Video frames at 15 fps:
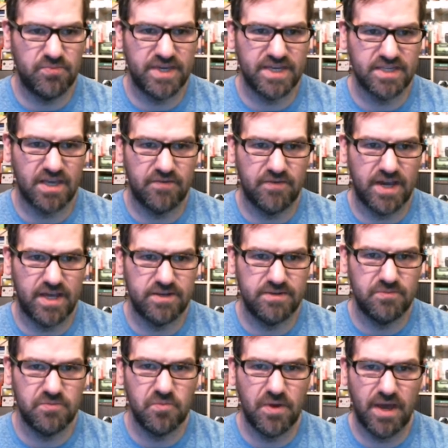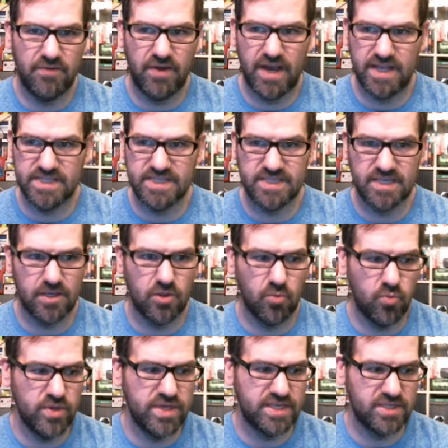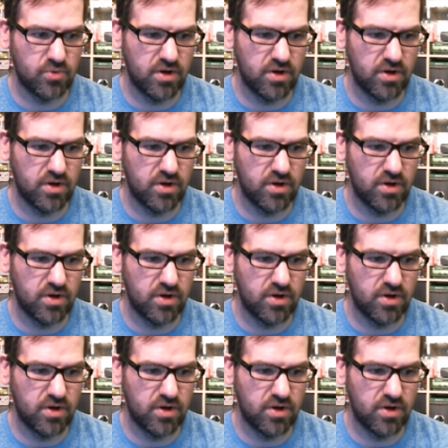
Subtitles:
because I've had single weeks